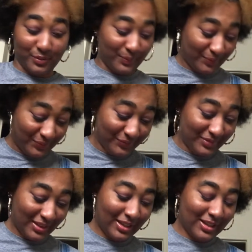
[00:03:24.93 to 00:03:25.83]
I remember the
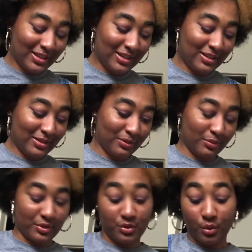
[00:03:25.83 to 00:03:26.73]
first time I saw your
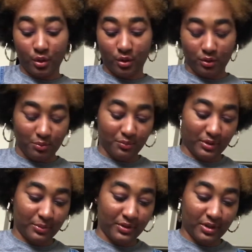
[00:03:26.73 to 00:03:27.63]
video, it was
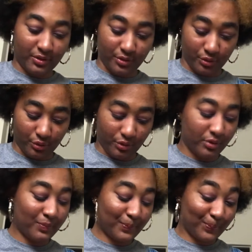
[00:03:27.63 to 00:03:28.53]
titled Jin
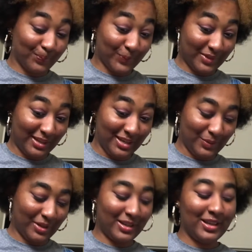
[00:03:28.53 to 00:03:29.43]
of BTS
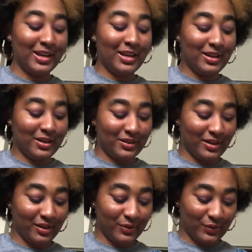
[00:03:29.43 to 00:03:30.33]
is
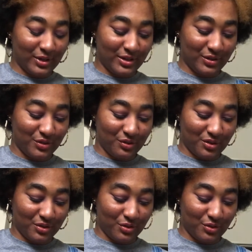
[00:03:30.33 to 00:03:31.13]
disrespectful as